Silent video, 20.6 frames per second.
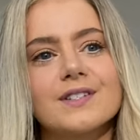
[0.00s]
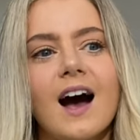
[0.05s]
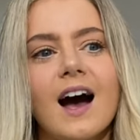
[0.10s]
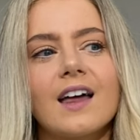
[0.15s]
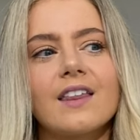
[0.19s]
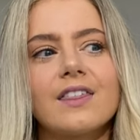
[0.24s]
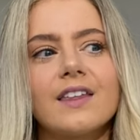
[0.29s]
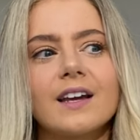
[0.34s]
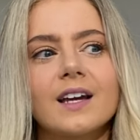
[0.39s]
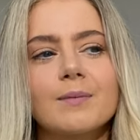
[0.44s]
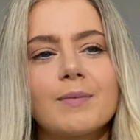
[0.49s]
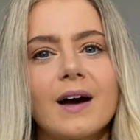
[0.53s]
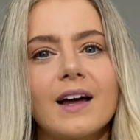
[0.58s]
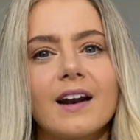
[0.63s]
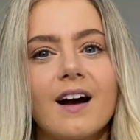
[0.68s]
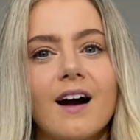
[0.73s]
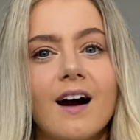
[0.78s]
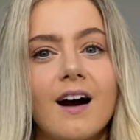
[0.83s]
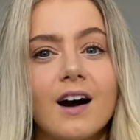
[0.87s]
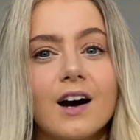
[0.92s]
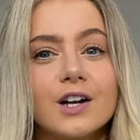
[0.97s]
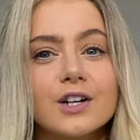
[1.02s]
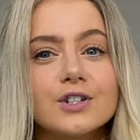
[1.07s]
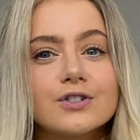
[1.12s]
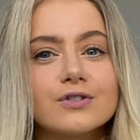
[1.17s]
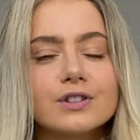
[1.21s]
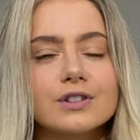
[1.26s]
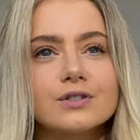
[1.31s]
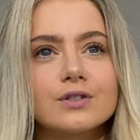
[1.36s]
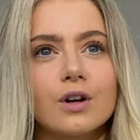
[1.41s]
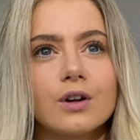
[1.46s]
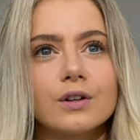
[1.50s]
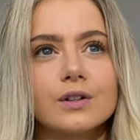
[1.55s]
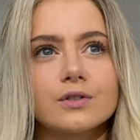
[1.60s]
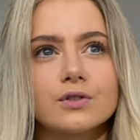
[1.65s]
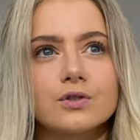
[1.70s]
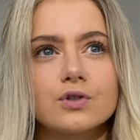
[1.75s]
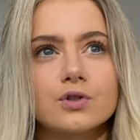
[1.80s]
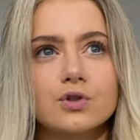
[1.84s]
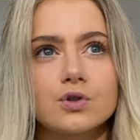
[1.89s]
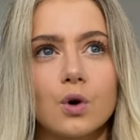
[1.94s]
I think, about $100
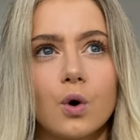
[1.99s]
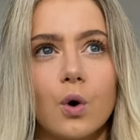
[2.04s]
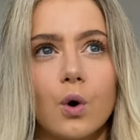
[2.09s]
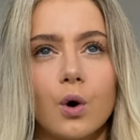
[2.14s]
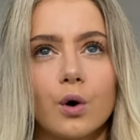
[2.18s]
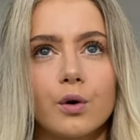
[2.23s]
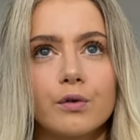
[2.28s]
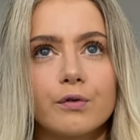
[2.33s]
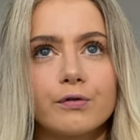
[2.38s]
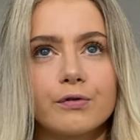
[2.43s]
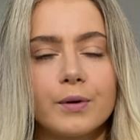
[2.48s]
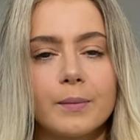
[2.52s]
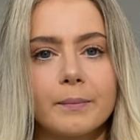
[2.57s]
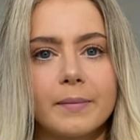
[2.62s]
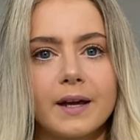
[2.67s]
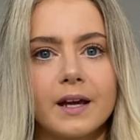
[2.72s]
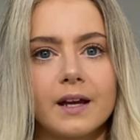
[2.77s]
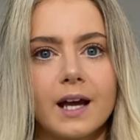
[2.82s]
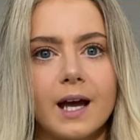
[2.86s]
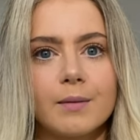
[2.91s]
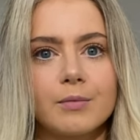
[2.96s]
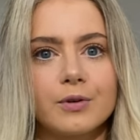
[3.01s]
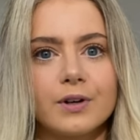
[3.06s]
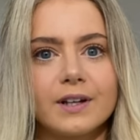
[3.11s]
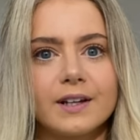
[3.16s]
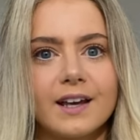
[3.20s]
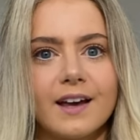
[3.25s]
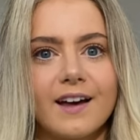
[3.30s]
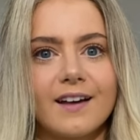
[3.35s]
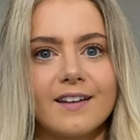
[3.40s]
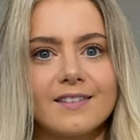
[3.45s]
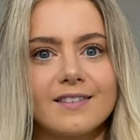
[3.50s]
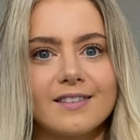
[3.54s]
short from being able to get